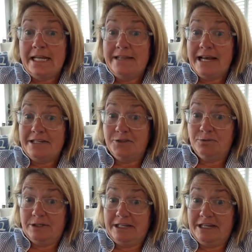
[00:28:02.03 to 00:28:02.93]
And that is
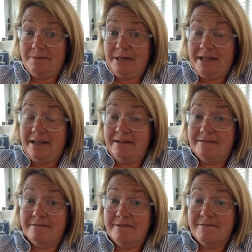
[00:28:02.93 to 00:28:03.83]
really going to be
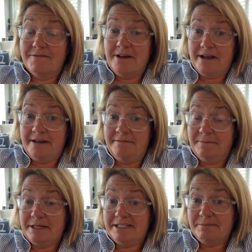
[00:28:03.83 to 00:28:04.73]
fun
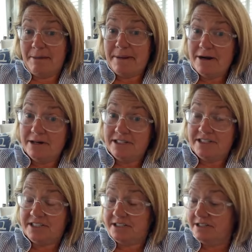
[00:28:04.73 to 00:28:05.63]
because my
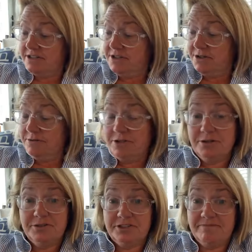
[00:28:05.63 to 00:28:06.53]
parents
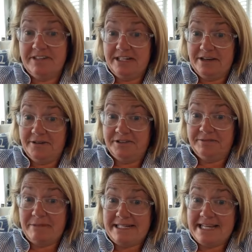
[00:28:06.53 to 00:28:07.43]
do some
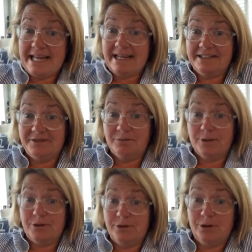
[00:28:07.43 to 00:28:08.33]
videos. My dad is
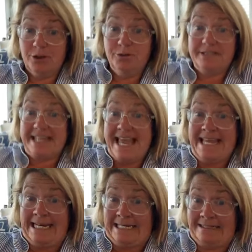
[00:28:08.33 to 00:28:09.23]
real loose
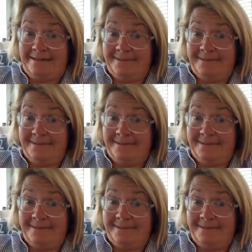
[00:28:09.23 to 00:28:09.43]
cannon.